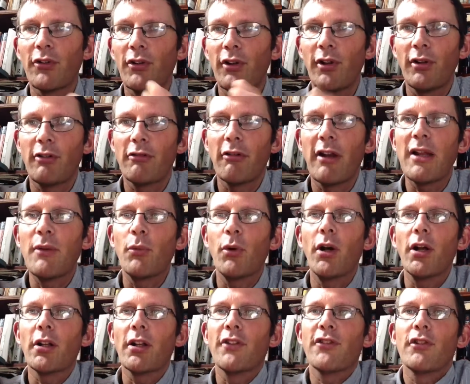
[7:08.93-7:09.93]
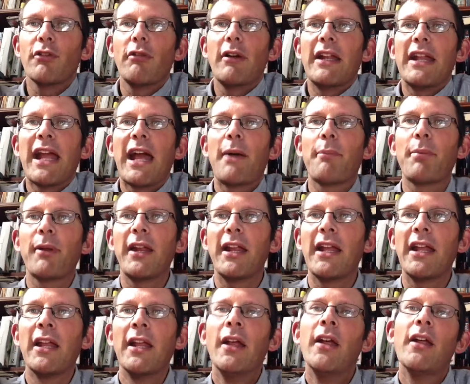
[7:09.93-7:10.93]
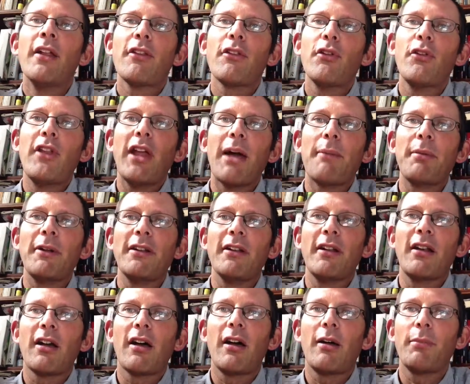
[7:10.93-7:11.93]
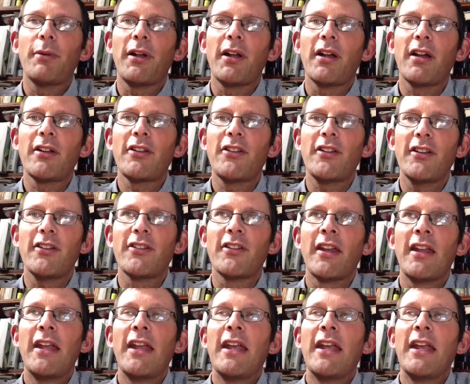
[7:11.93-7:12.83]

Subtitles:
the great work that's already happening through the Abingdon Carbon Cutters,